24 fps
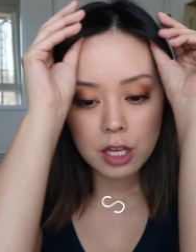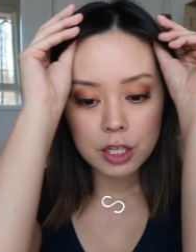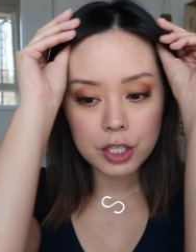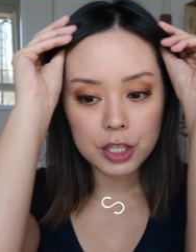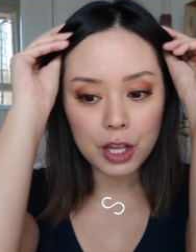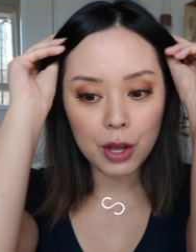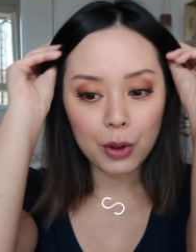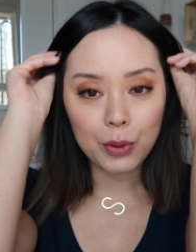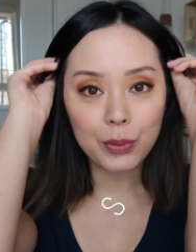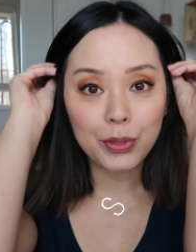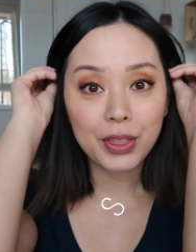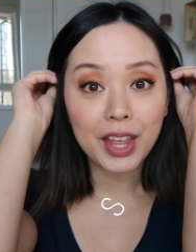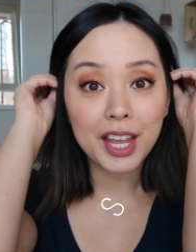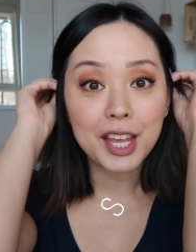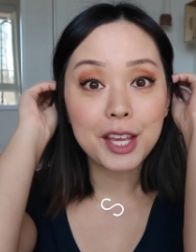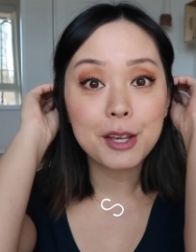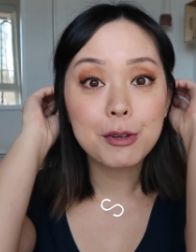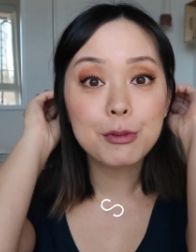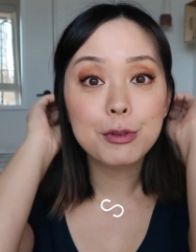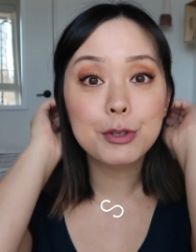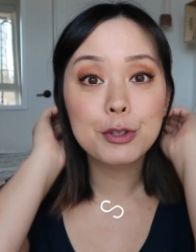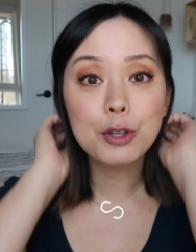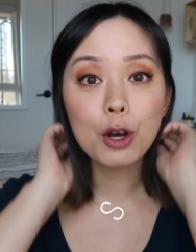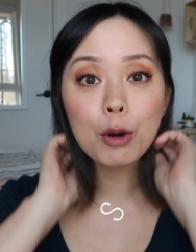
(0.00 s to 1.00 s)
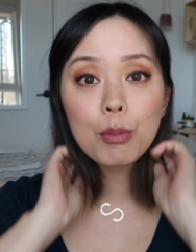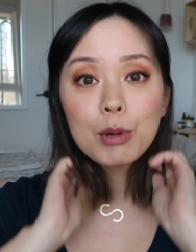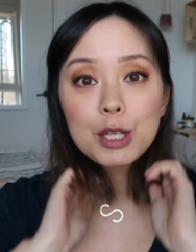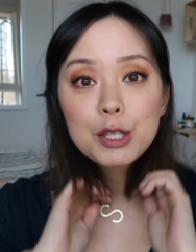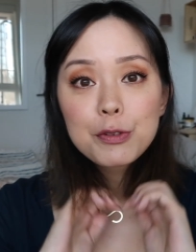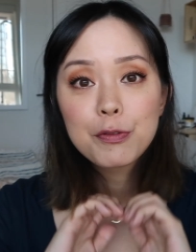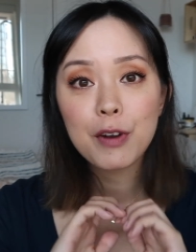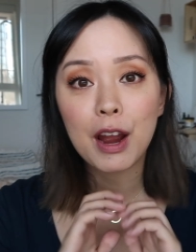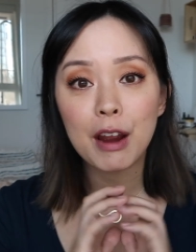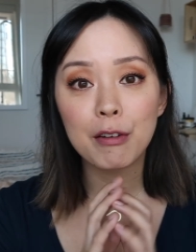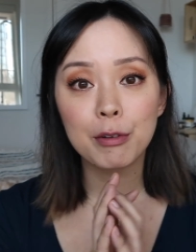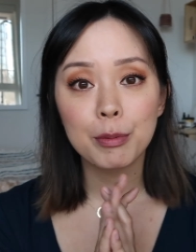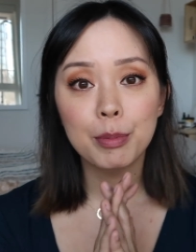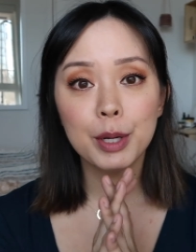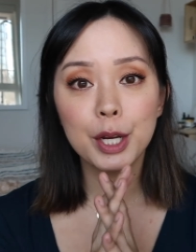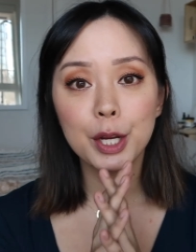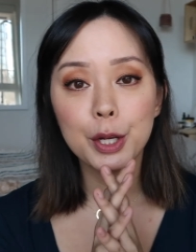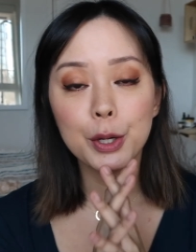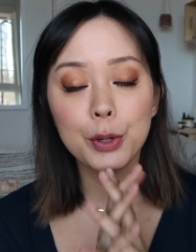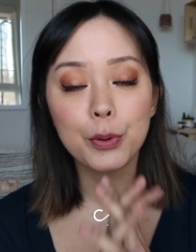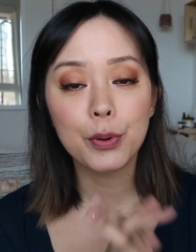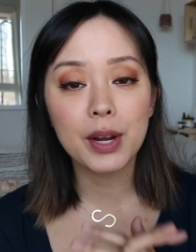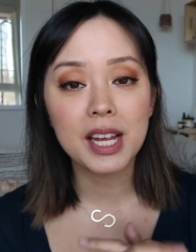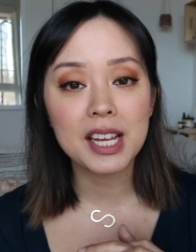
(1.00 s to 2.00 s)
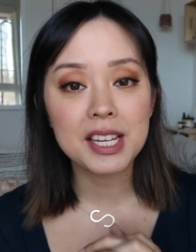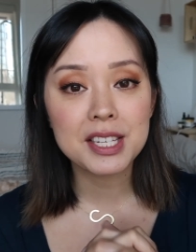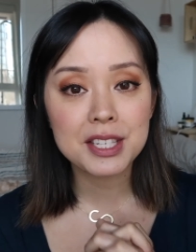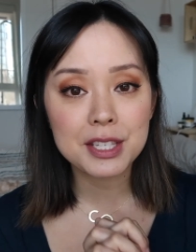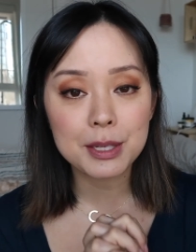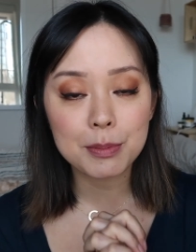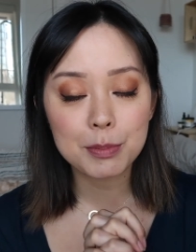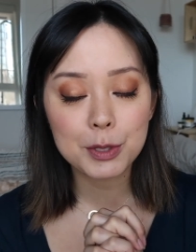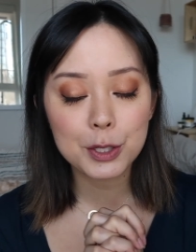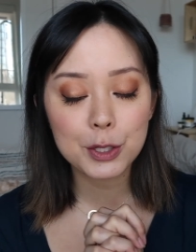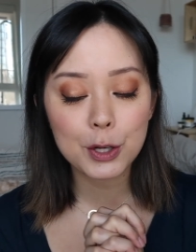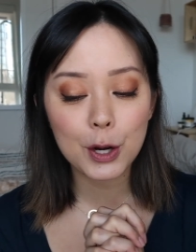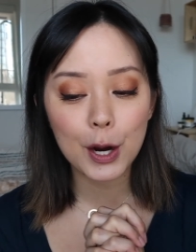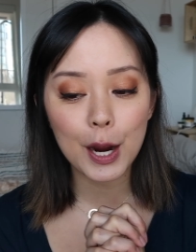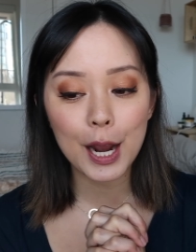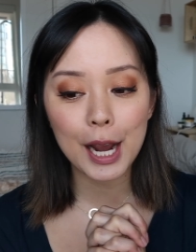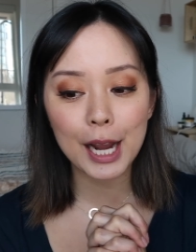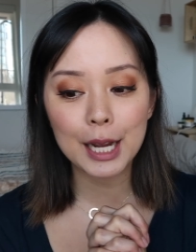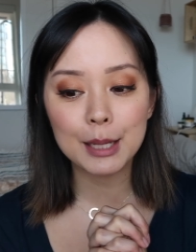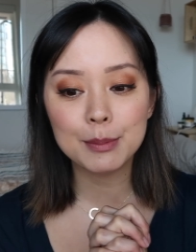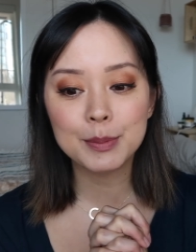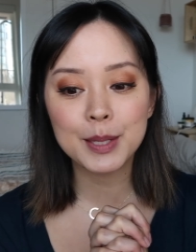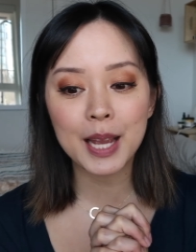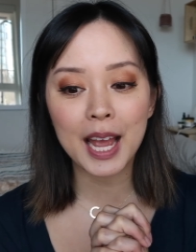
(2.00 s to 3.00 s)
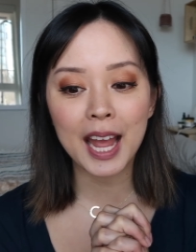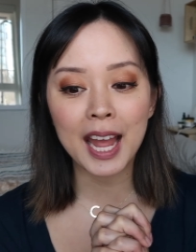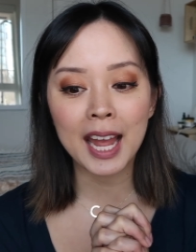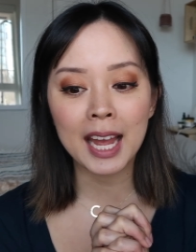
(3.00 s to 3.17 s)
So thank you so much for everybody who is subscribed,